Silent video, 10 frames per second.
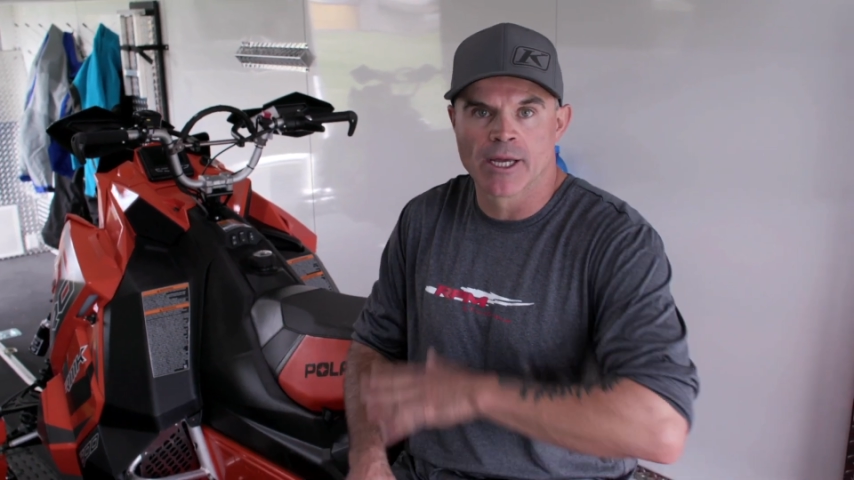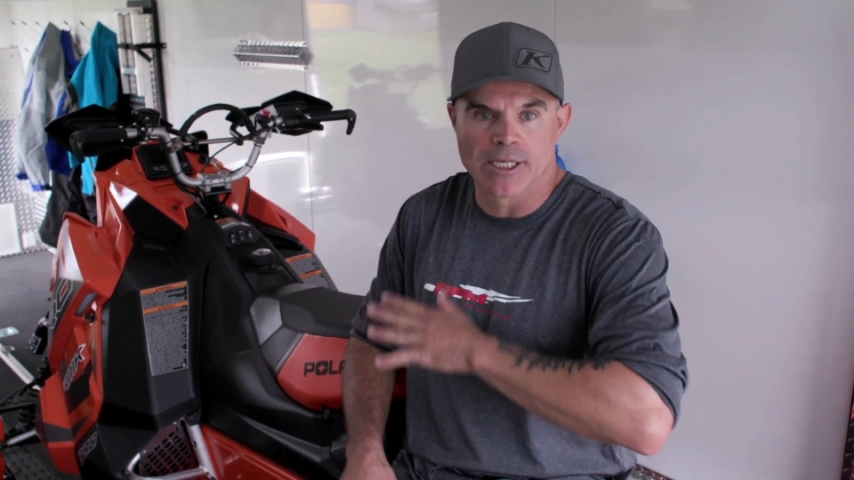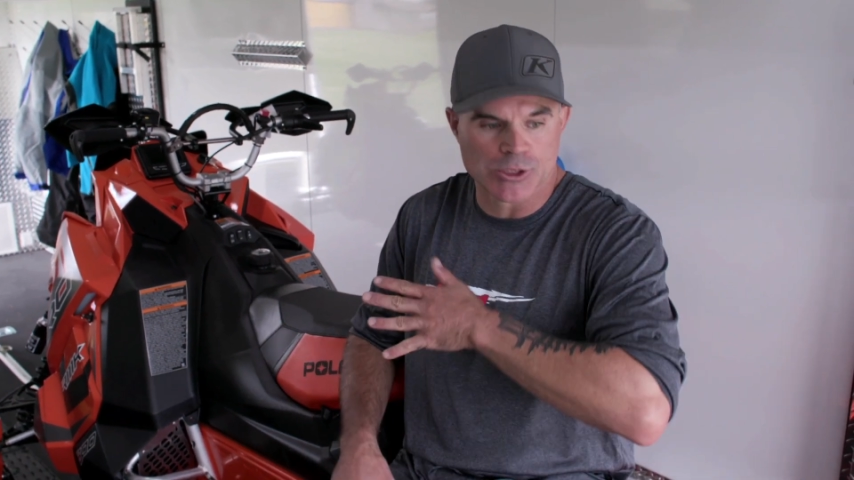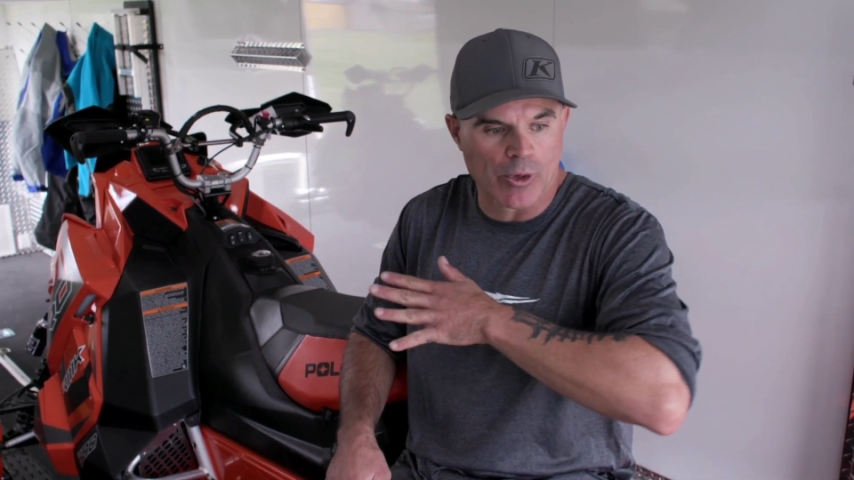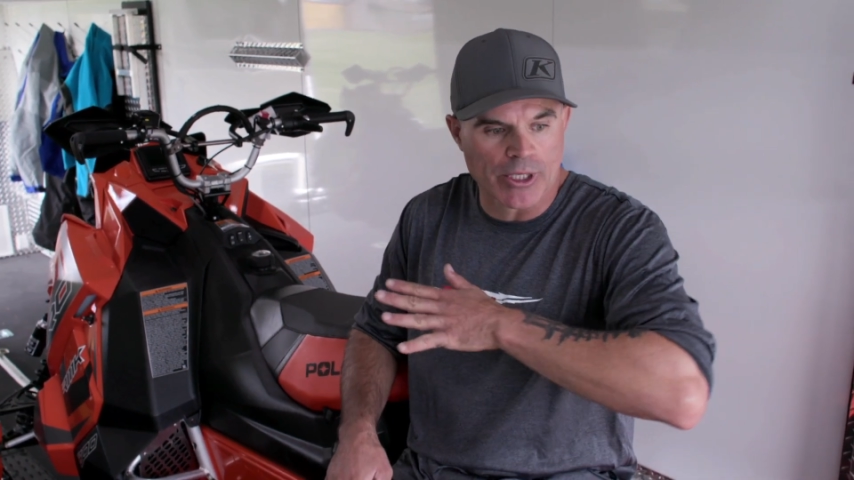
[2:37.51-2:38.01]

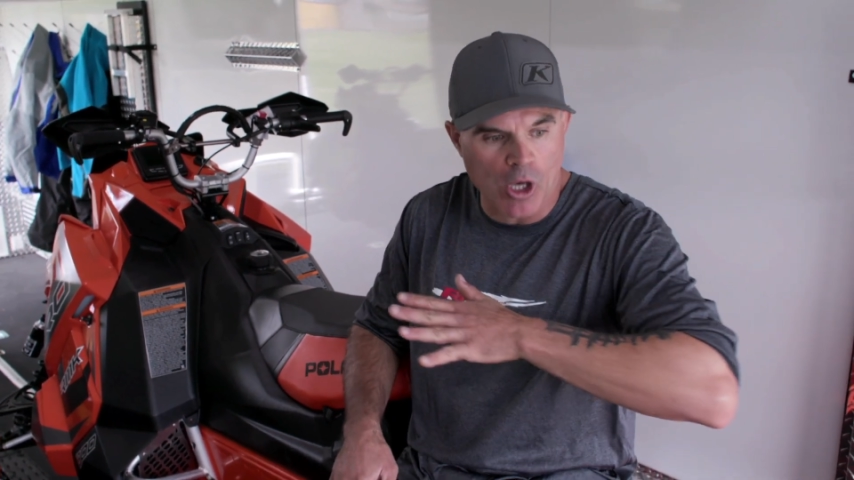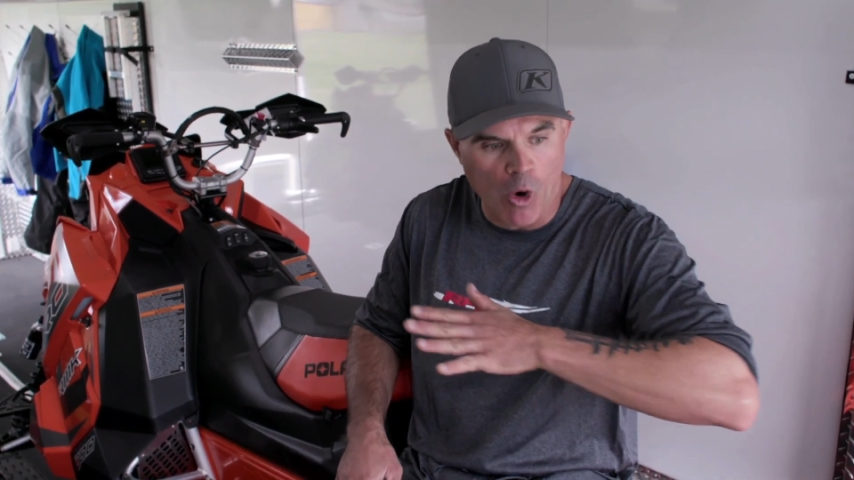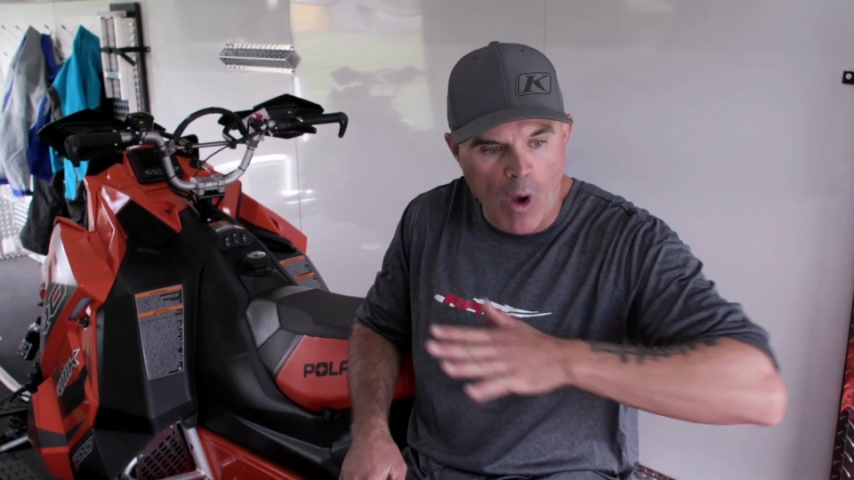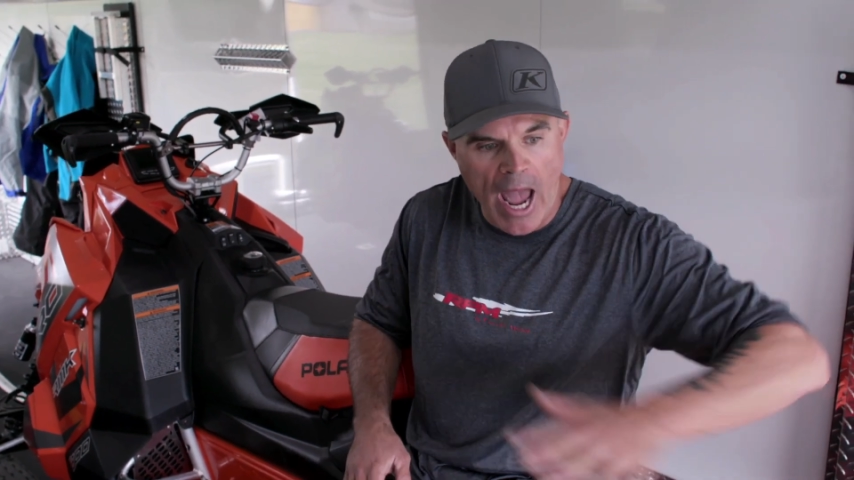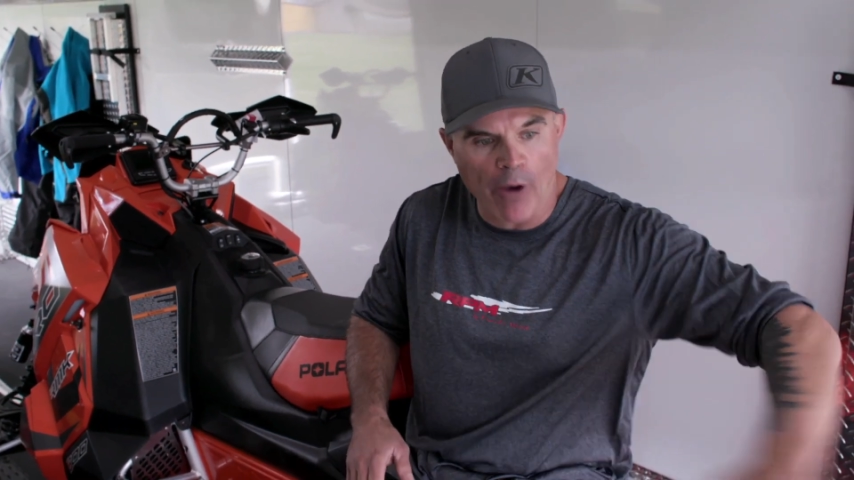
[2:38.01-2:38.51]
is going to
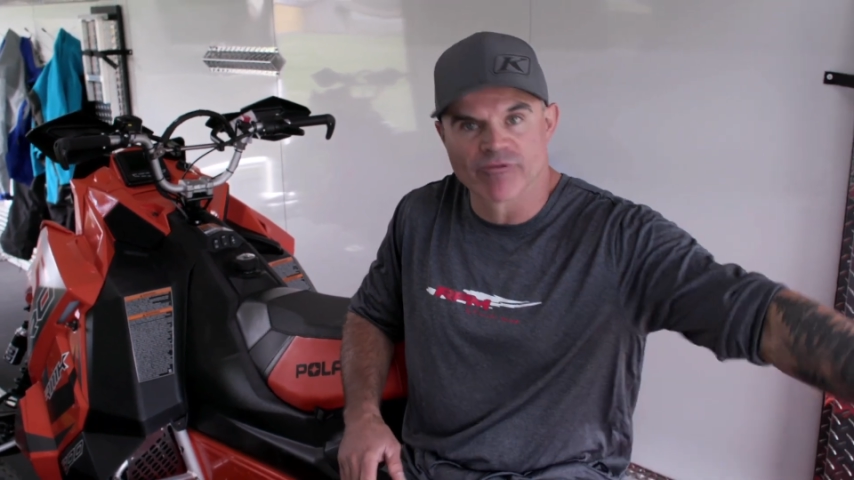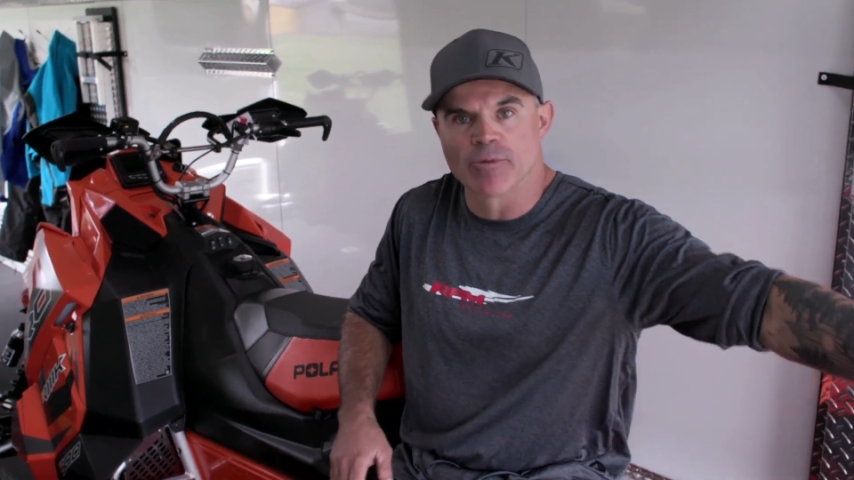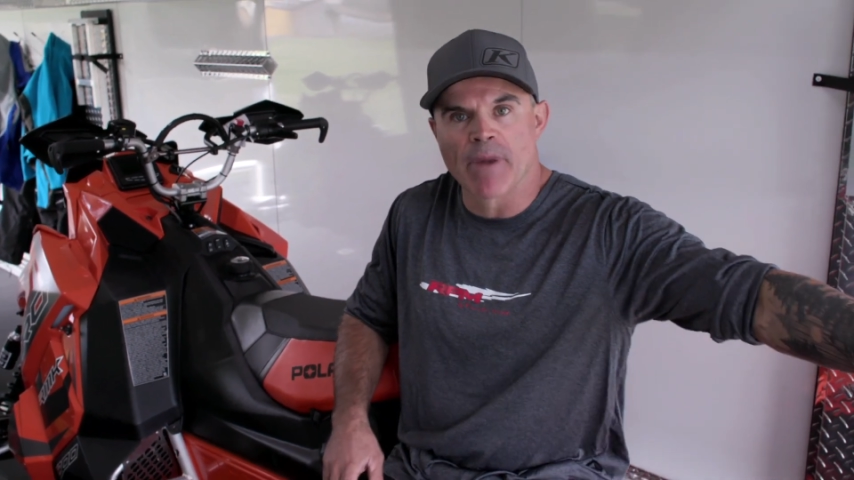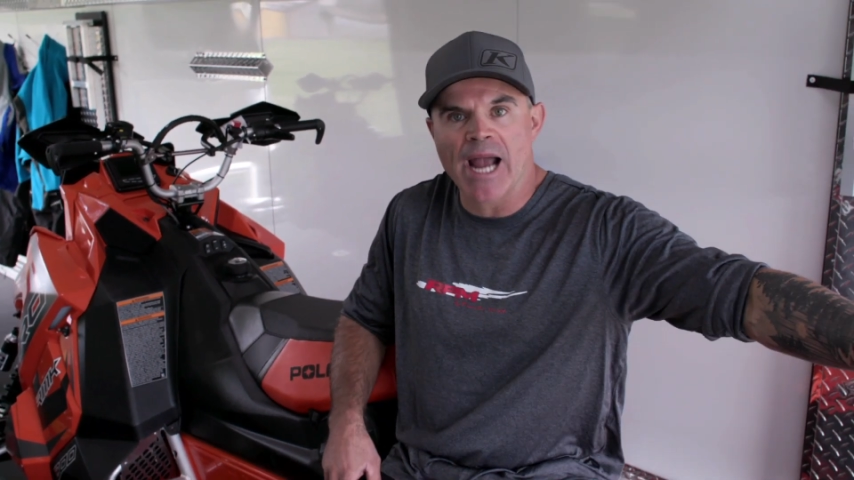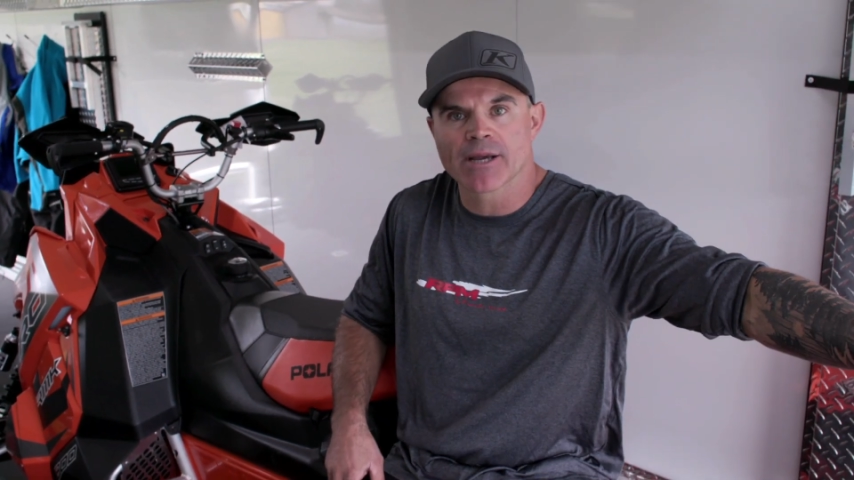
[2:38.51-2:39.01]
go out of the
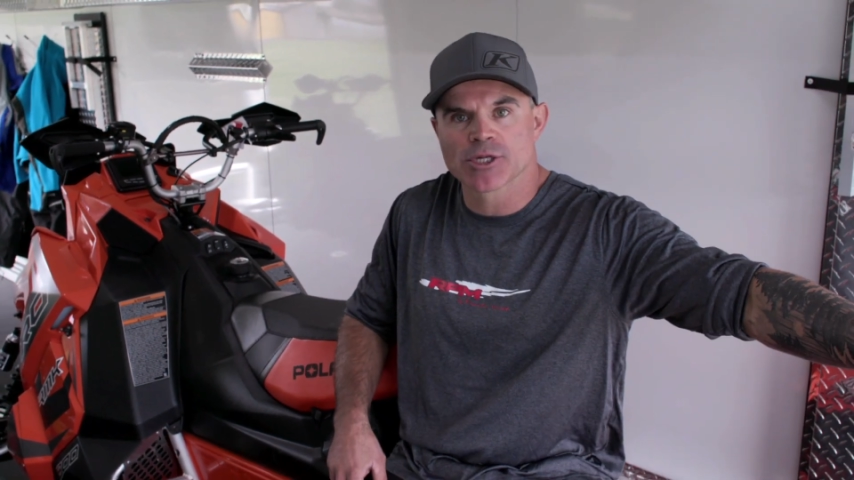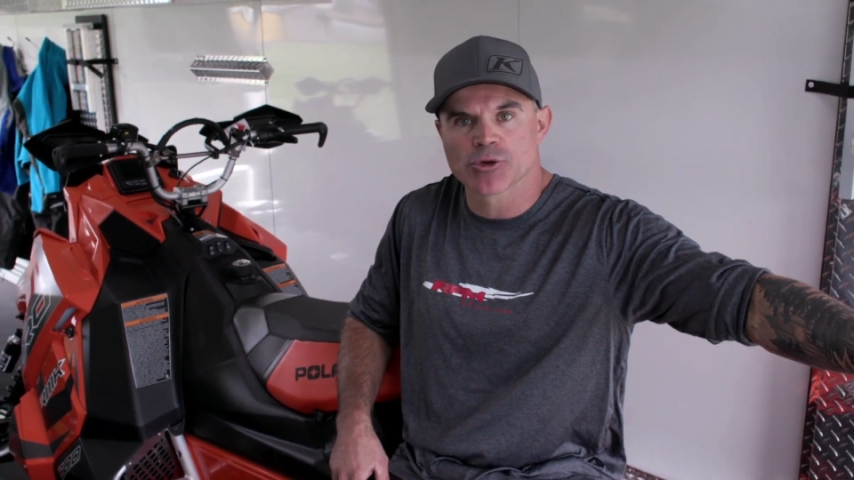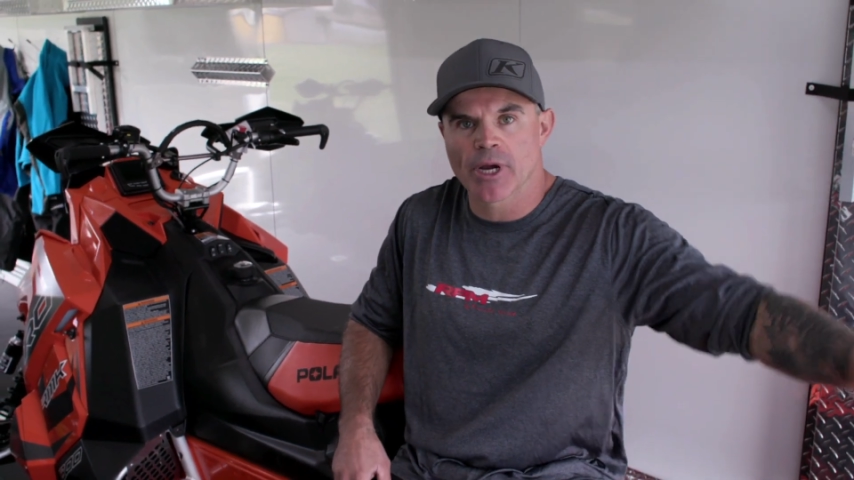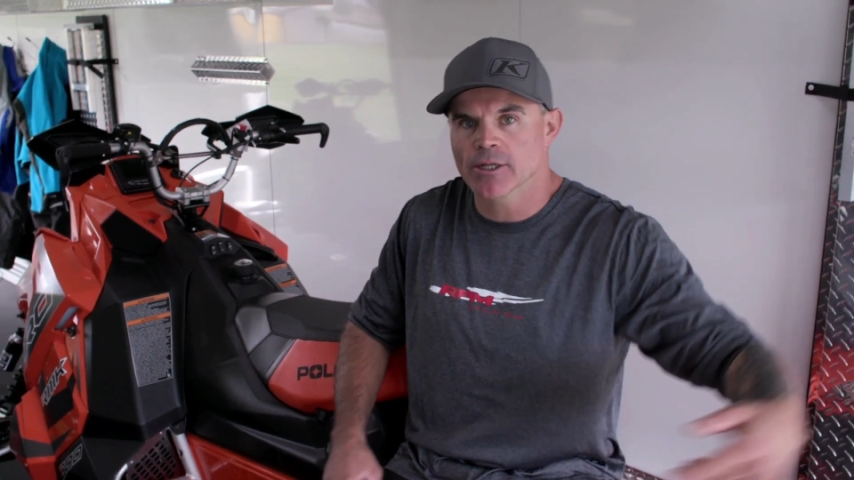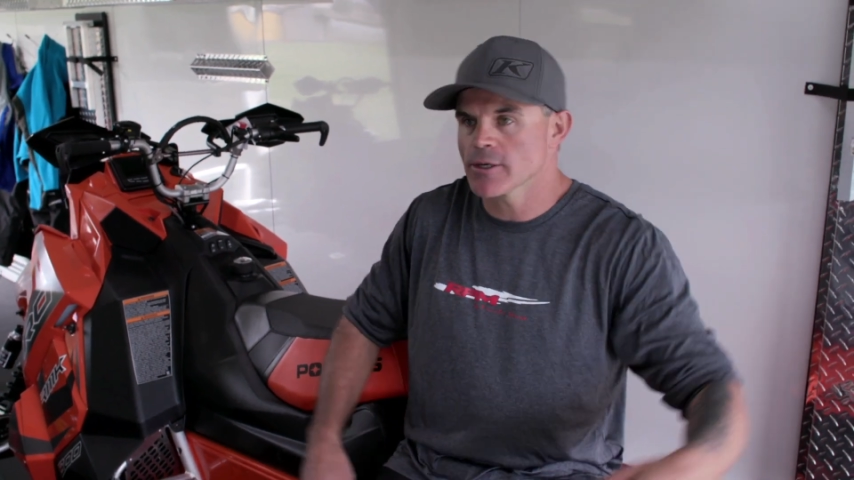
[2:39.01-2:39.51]
back of the
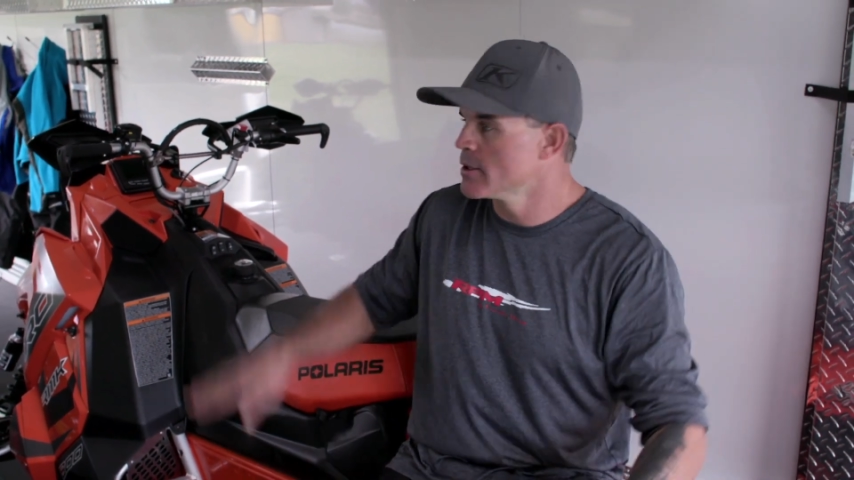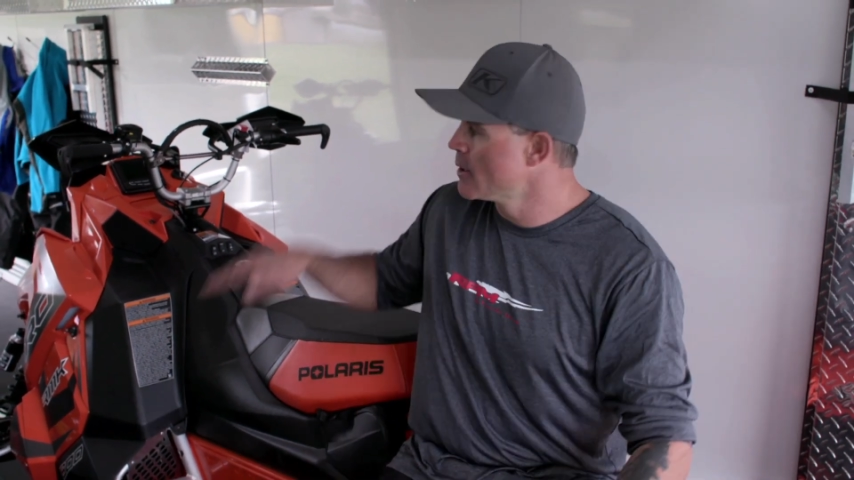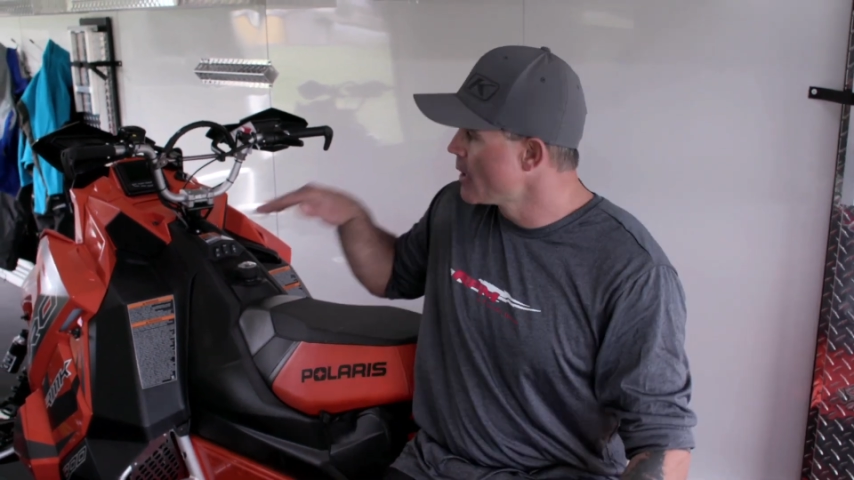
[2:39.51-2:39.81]
trailer